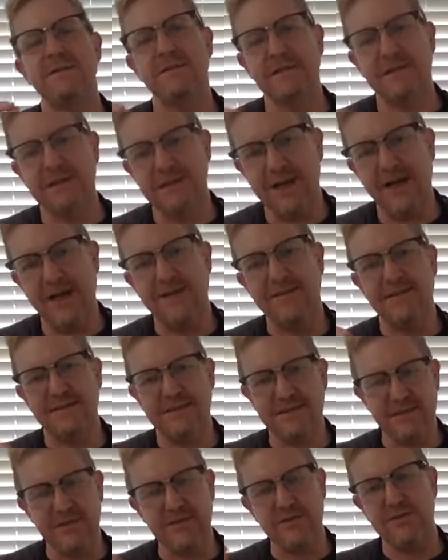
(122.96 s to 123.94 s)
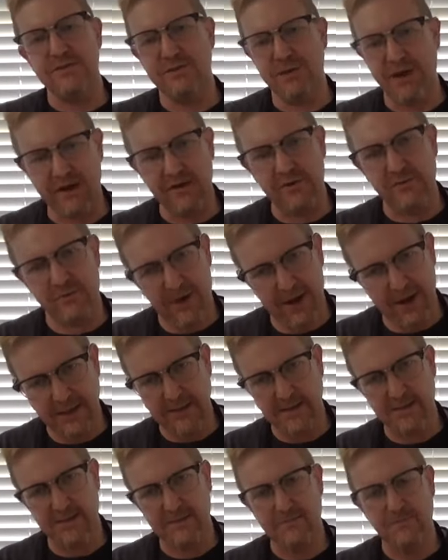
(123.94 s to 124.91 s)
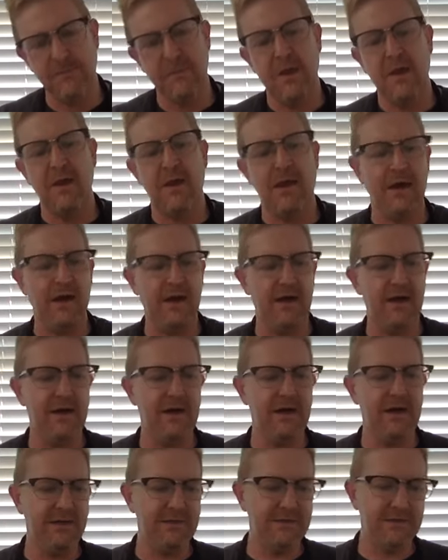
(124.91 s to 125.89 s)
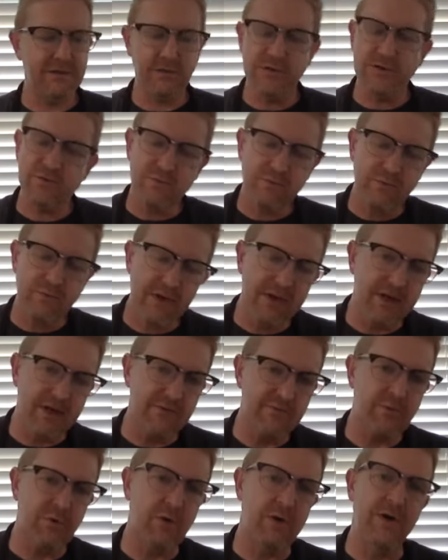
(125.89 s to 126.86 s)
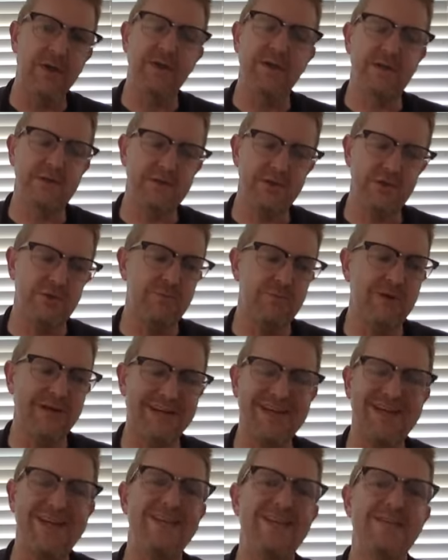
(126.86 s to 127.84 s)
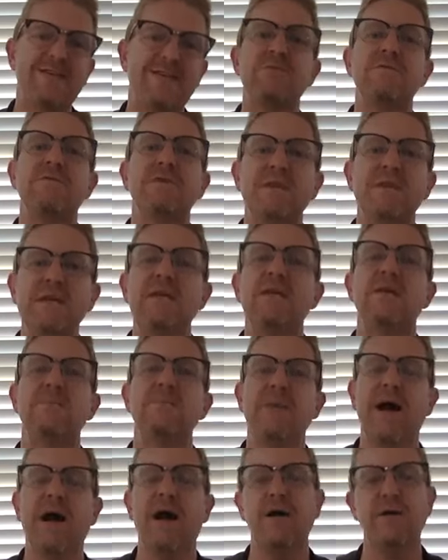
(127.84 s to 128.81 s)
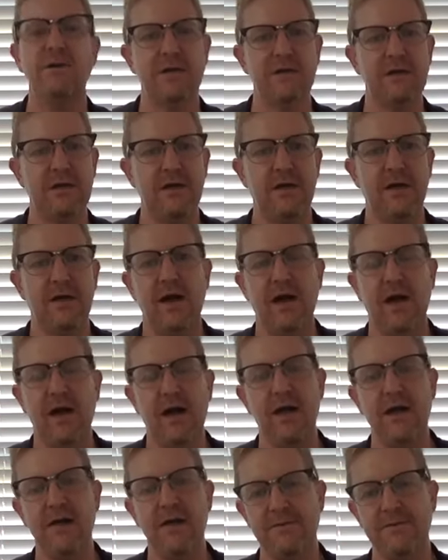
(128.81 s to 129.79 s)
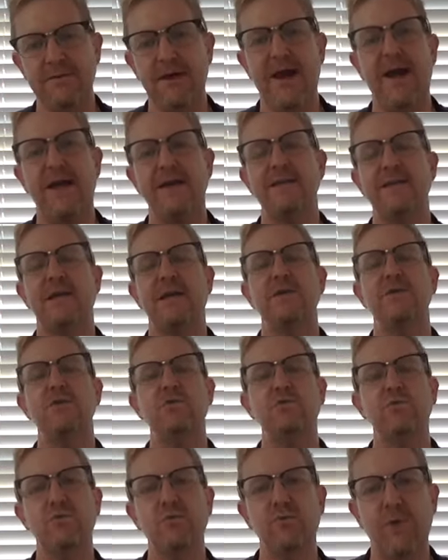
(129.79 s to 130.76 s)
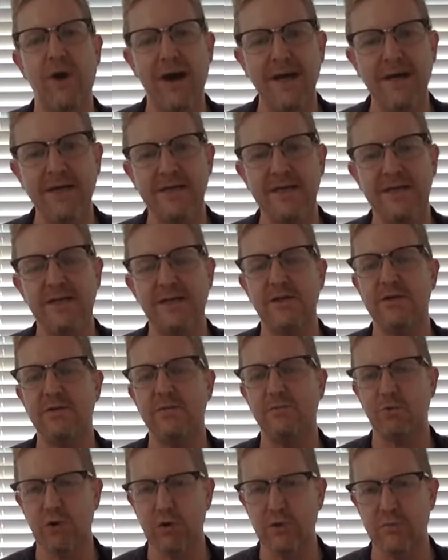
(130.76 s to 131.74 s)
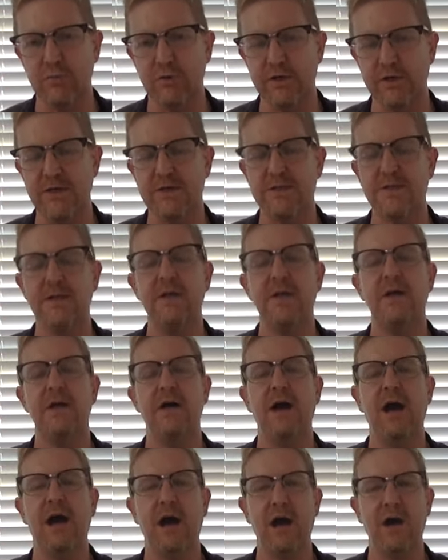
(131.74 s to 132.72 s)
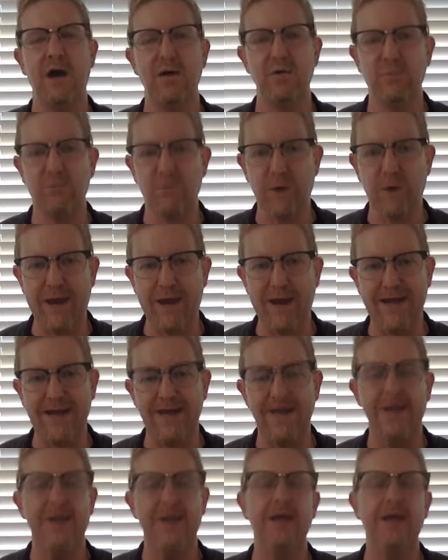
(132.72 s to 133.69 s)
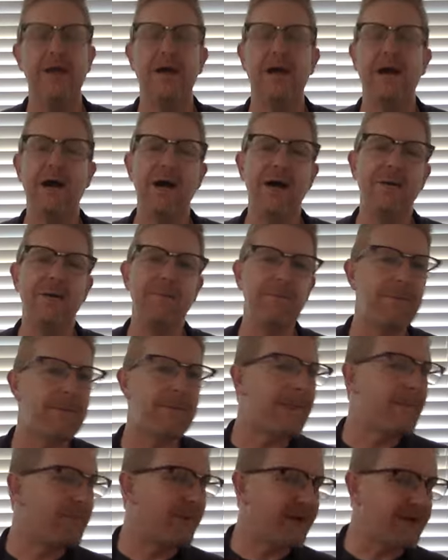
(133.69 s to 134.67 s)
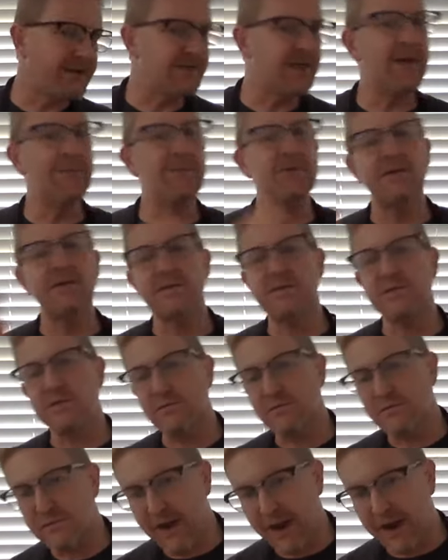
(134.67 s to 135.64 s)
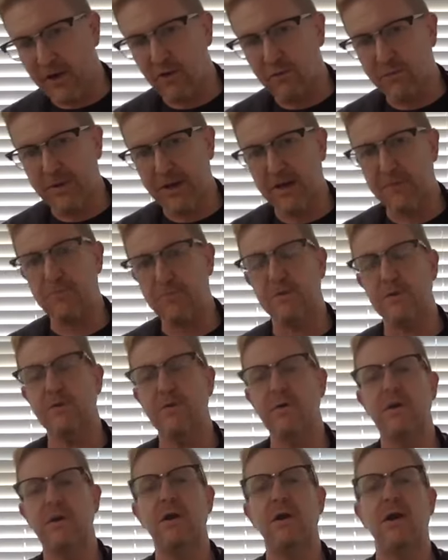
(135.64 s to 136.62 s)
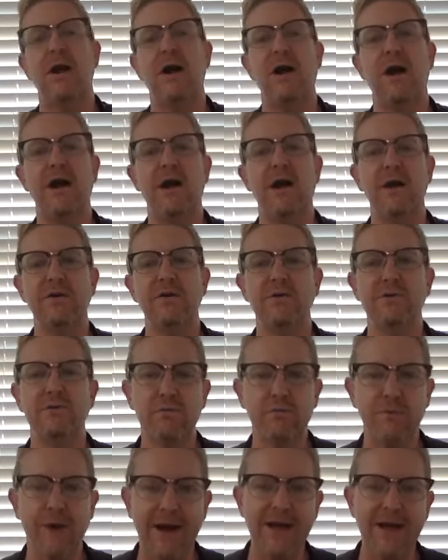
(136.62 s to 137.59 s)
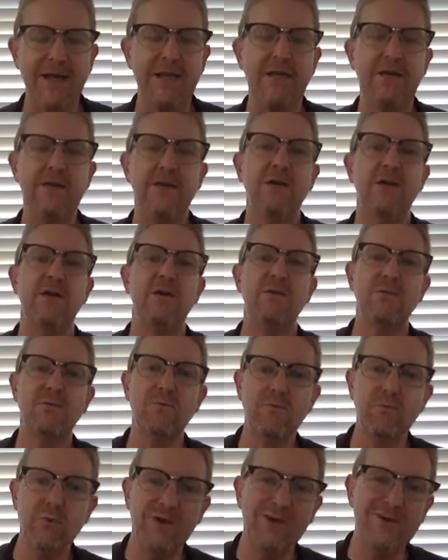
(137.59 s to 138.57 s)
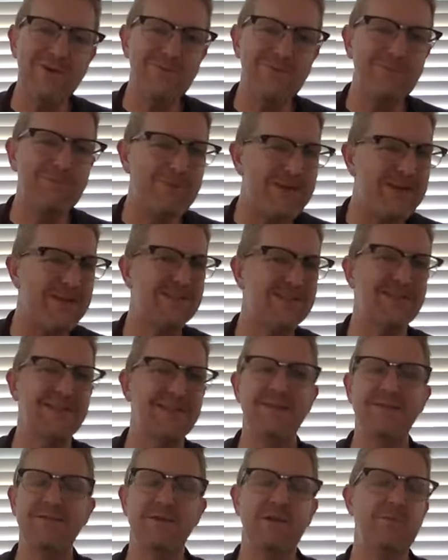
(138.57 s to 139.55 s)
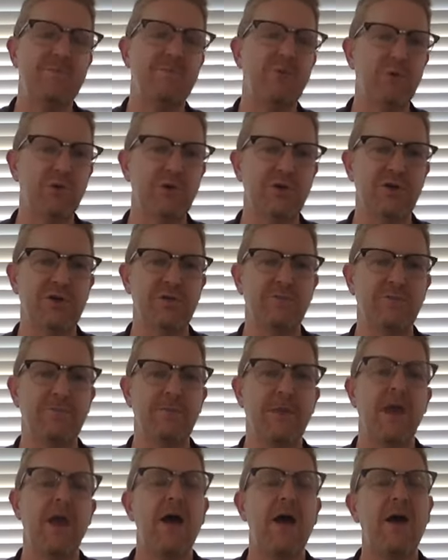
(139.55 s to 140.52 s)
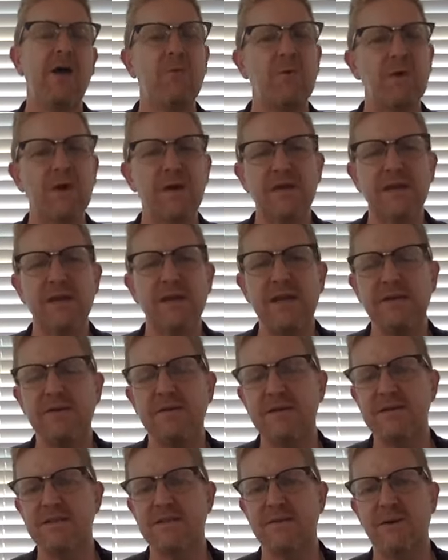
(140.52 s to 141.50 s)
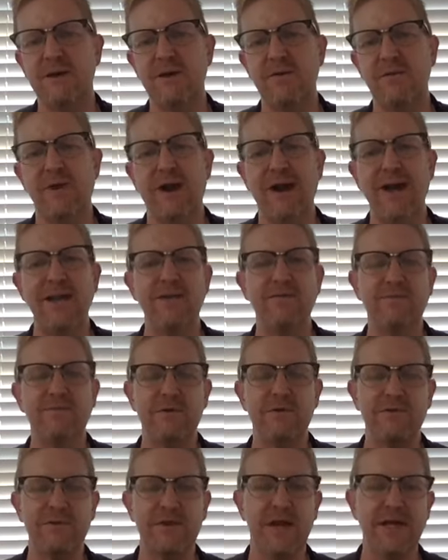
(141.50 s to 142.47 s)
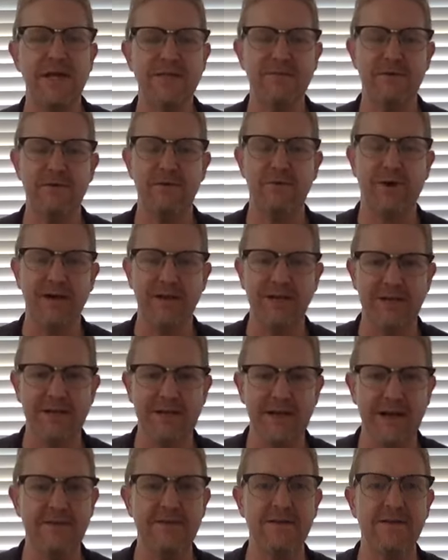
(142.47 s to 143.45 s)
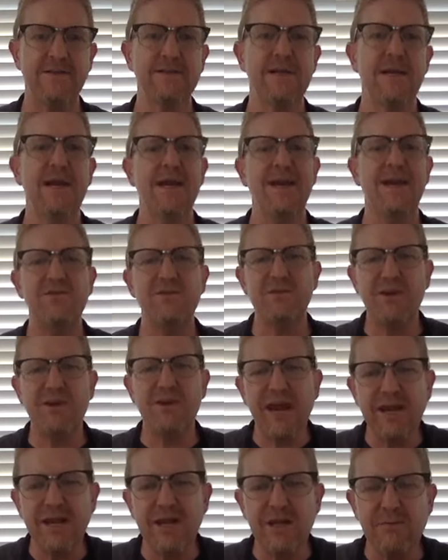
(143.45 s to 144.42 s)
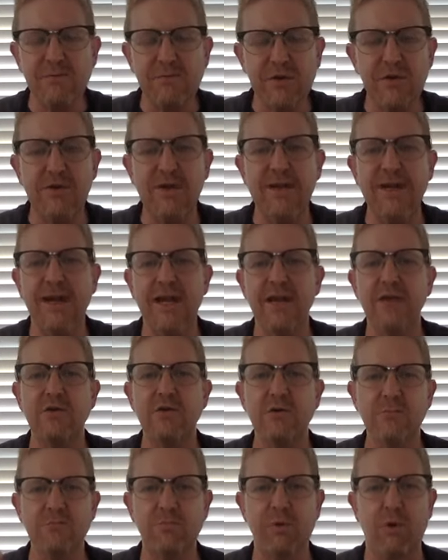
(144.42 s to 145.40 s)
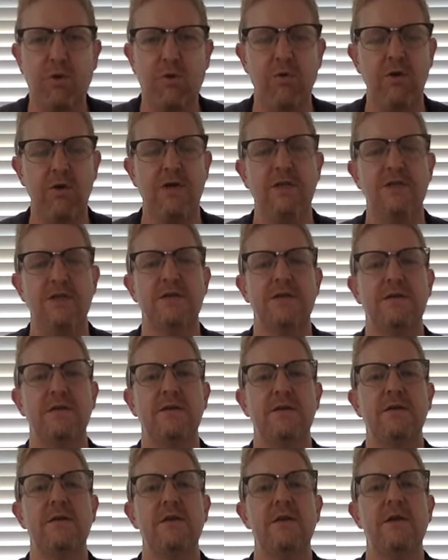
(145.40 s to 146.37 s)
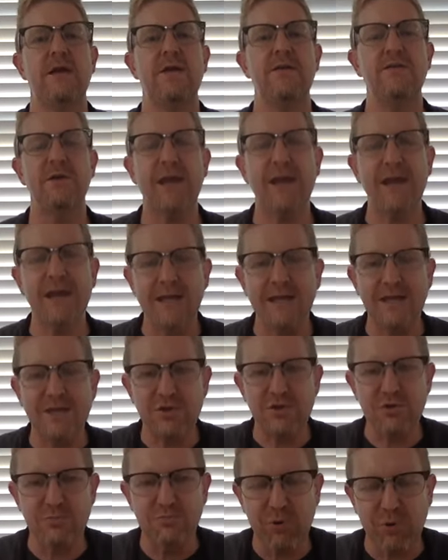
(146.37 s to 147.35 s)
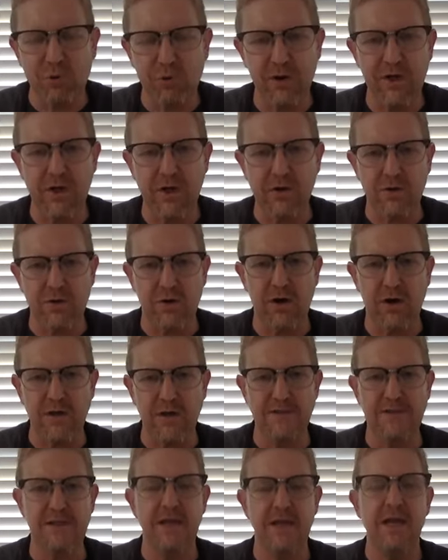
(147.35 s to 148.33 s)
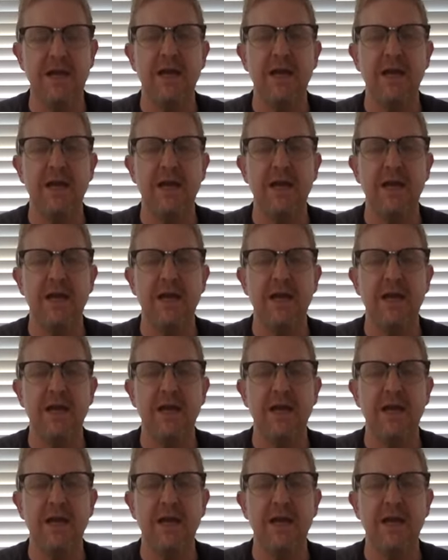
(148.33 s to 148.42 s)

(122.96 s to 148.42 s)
is a class that teaches you how to write. Uh, and so it's really important that you begin to think about uh, that and you write in an appropriate uh, way. Um, by the time you get to your final paper, uh, your writing will be a significant portion. One of the key things about writing for philosophy, writing in ethics, you can't communicate your point. If you can't get your point across